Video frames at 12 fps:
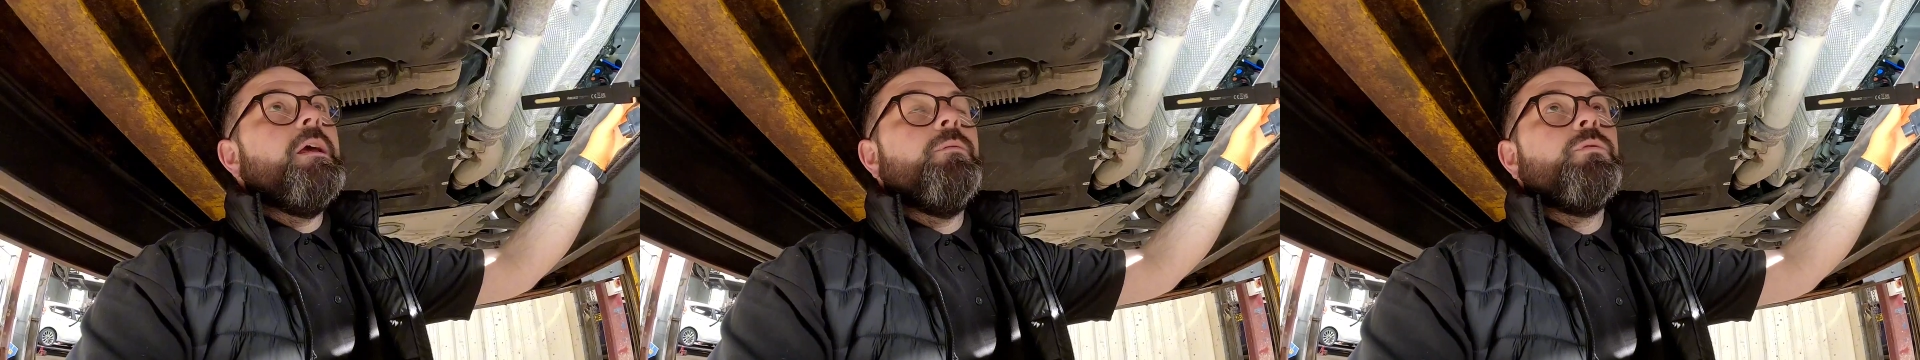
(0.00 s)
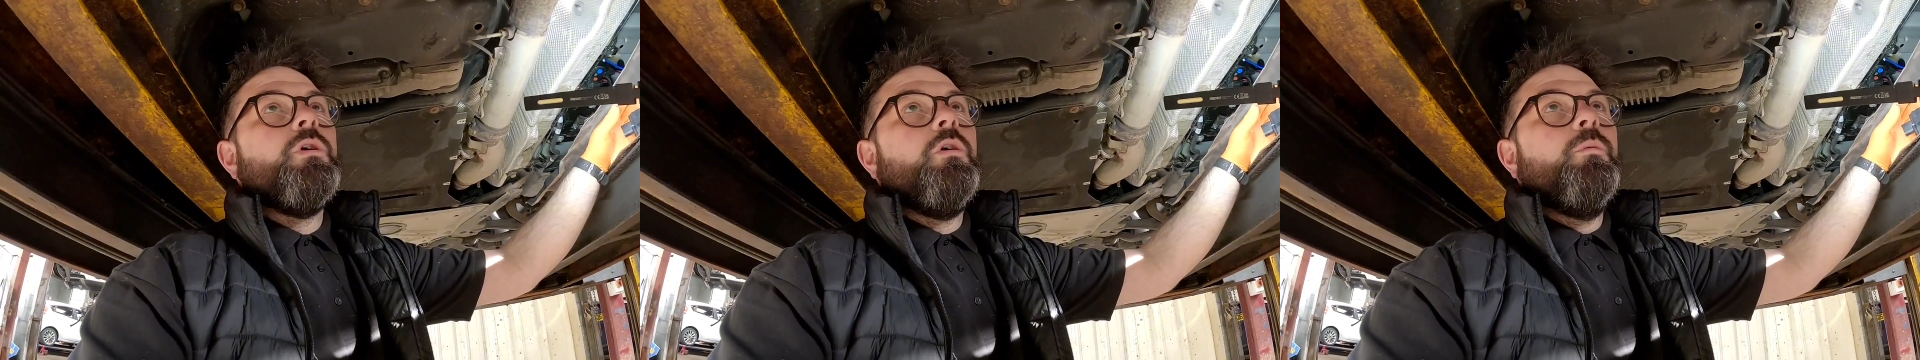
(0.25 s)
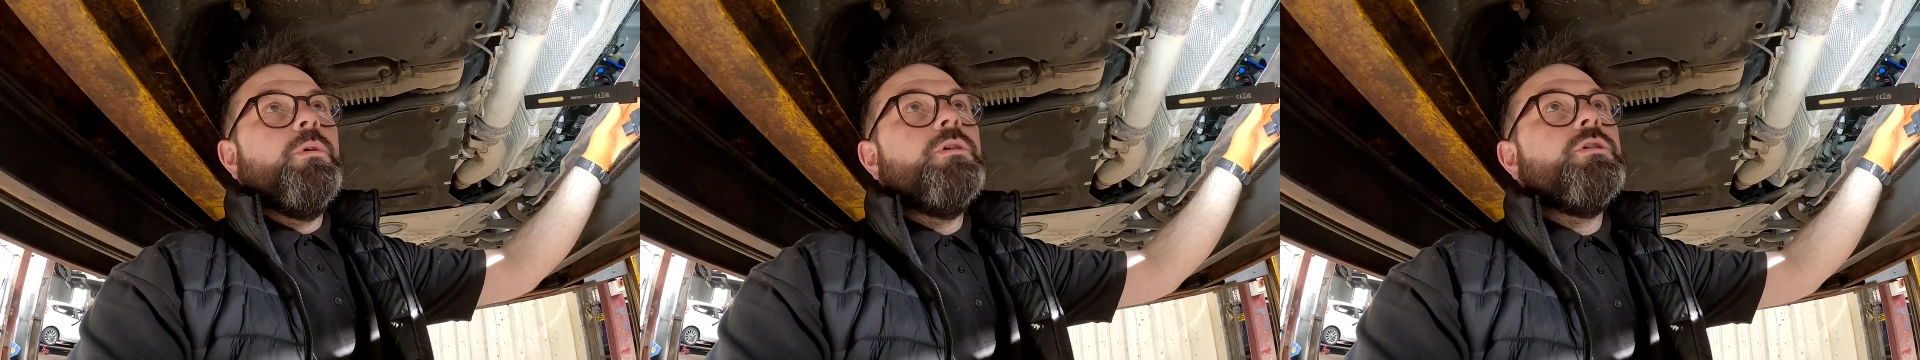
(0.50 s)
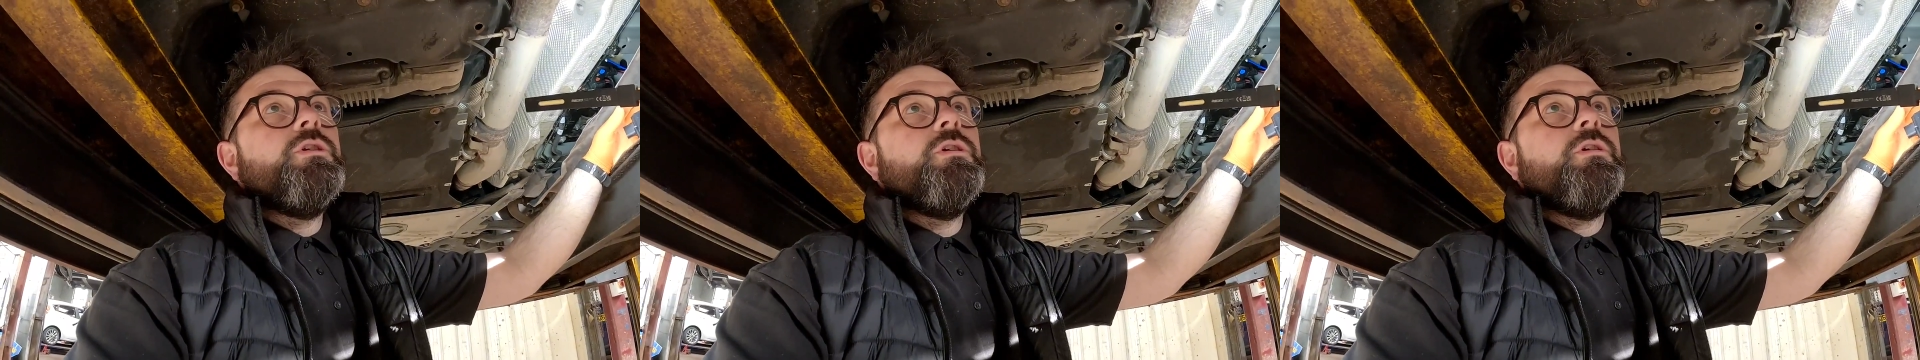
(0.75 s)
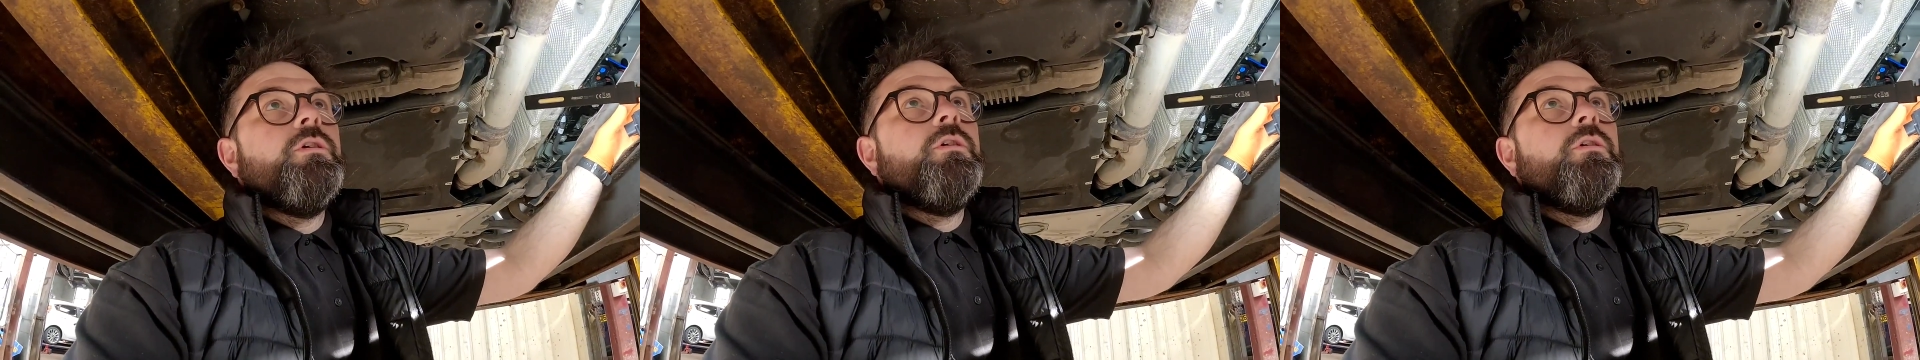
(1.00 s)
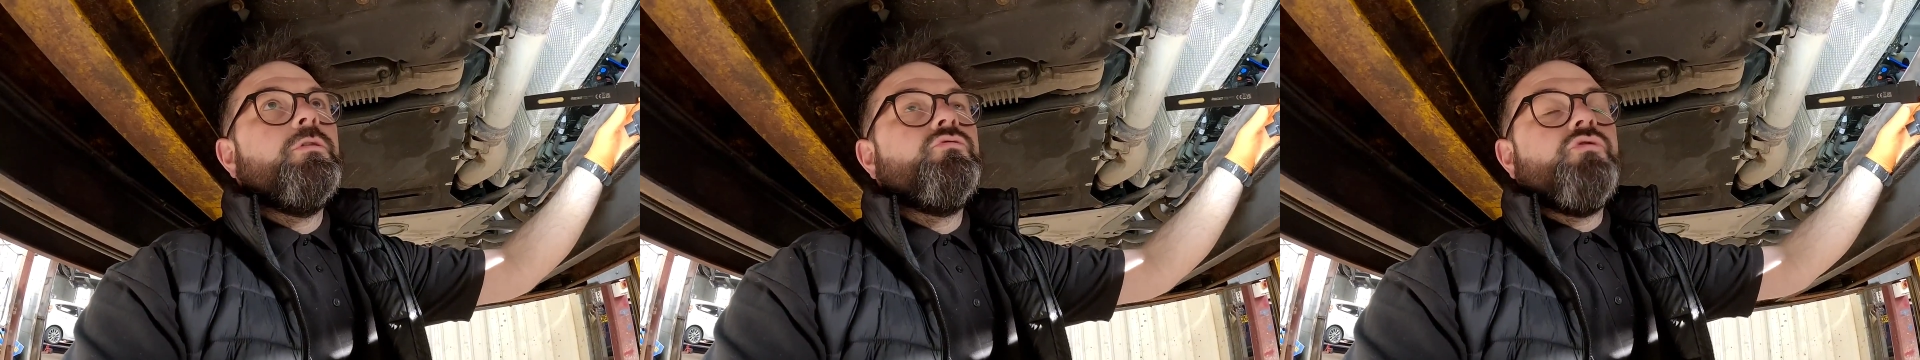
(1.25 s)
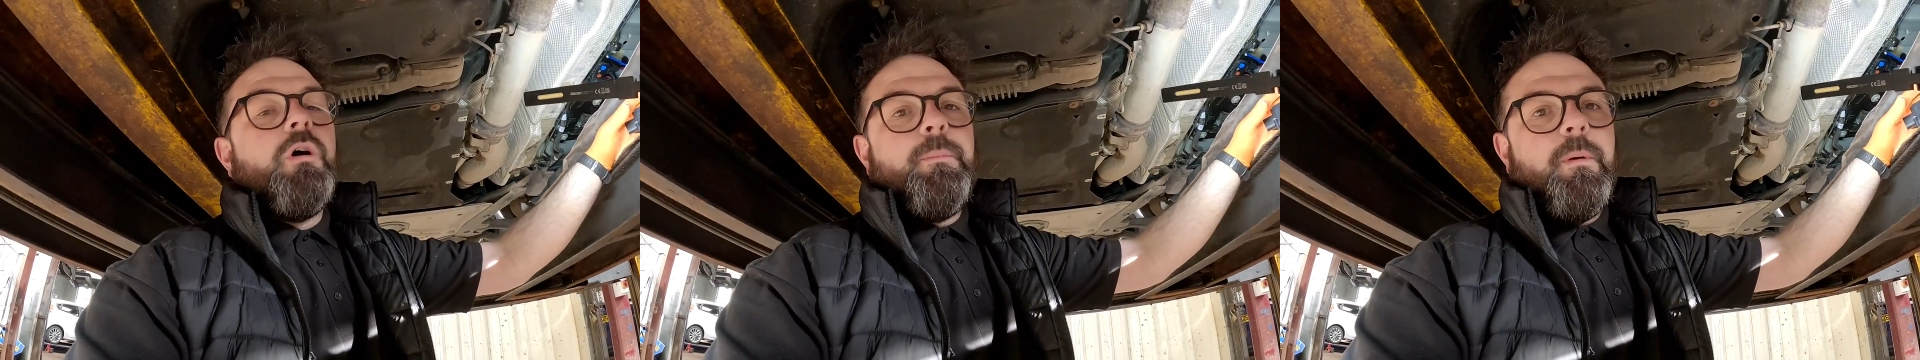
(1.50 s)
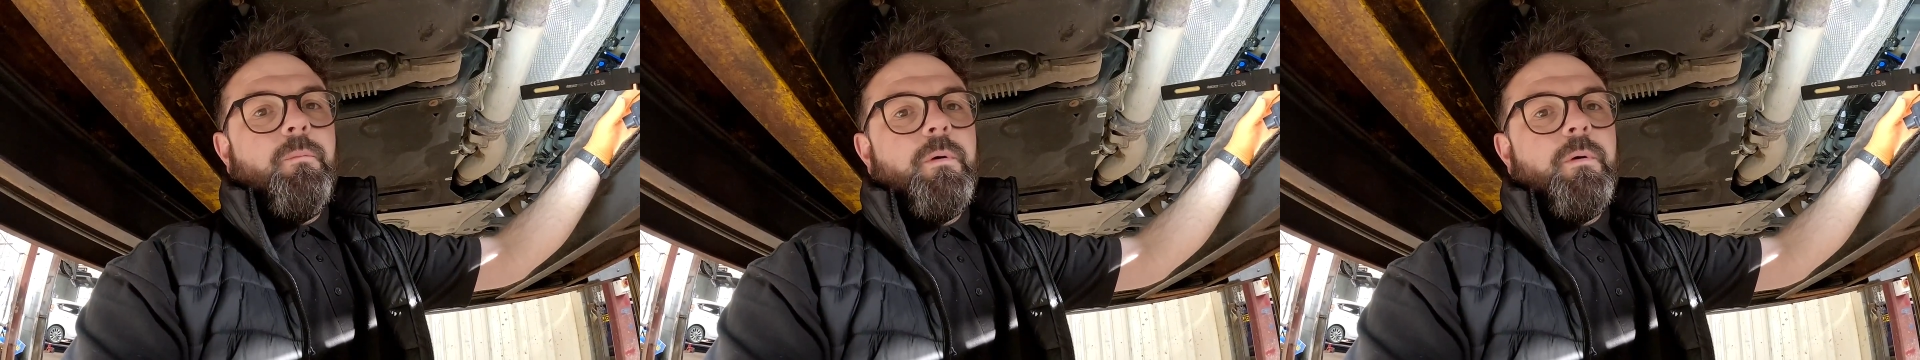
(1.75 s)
it would always drop on